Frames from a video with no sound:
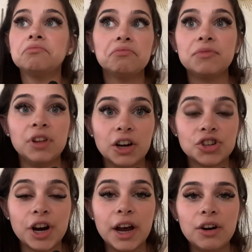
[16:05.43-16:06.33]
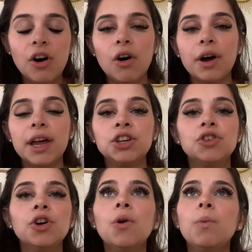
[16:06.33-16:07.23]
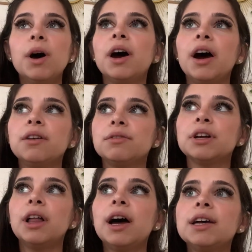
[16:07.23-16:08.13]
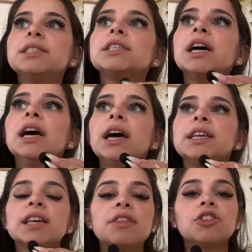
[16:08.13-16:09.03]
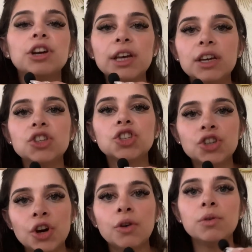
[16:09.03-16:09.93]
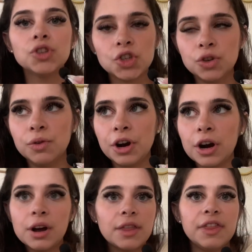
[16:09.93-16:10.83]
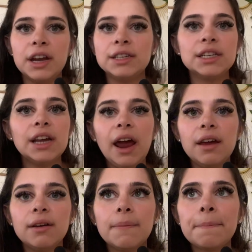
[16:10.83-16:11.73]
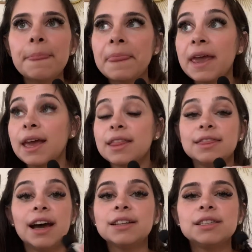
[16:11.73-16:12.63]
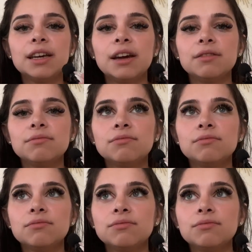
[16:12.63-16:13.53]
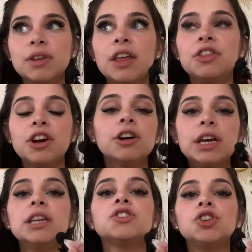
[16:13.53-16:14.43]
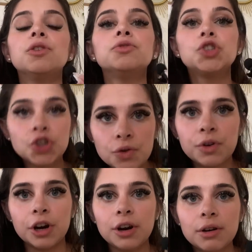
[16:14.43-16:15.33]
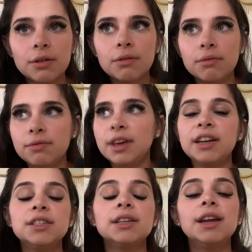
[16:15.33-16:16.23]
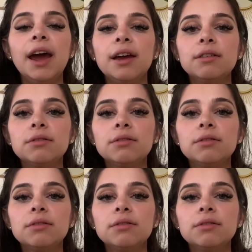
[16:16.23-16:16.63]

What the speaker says: not try at all. And you know what I realized is that there is no sooner than today. That's it. There is no sooner than today.